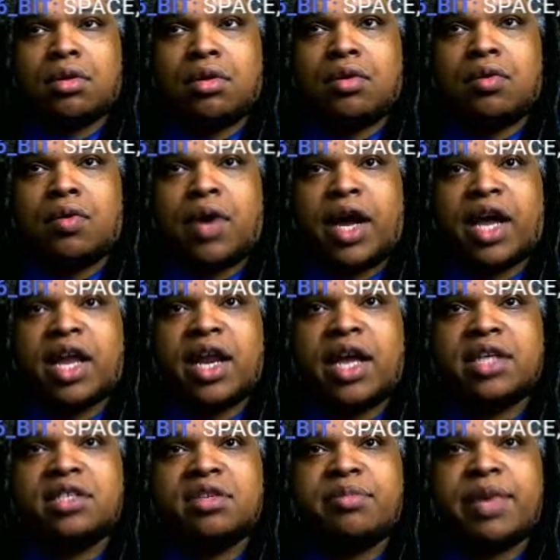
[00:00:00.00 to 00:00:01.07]
Oh, I can
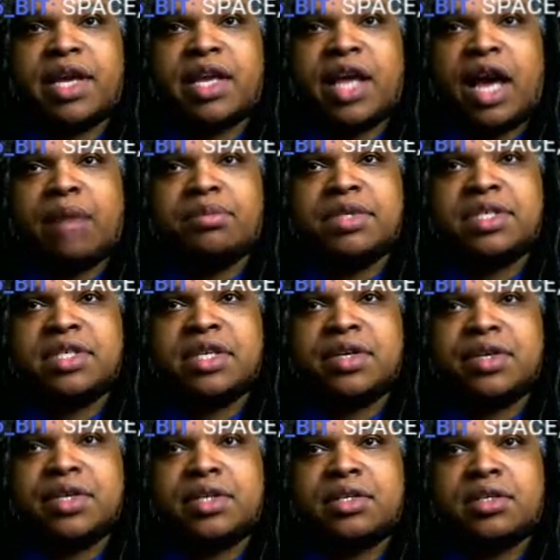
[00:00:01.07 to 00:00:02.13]
actually make it hop to
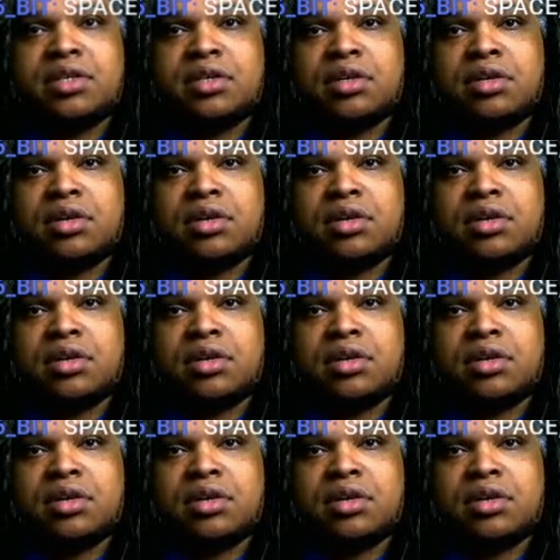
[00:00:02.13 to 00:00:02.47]
serious.